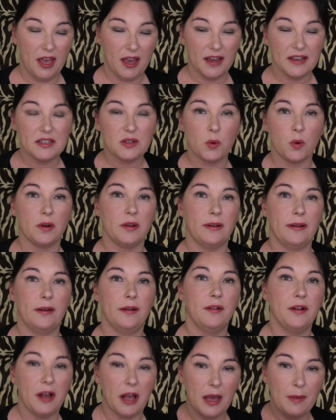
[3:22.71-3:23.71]
I squirt it
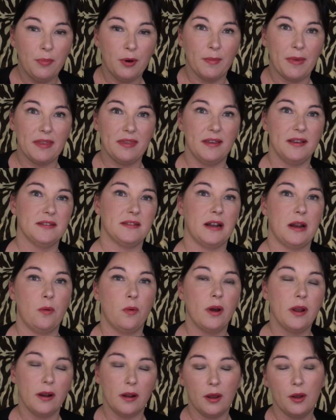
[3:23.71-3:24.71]
out, I put my things that I
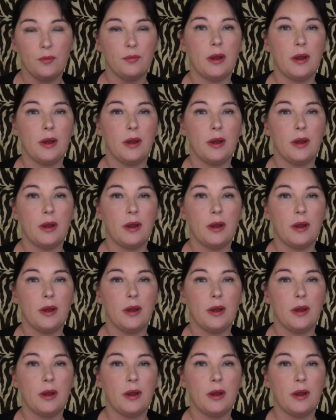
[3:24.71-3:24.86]
want,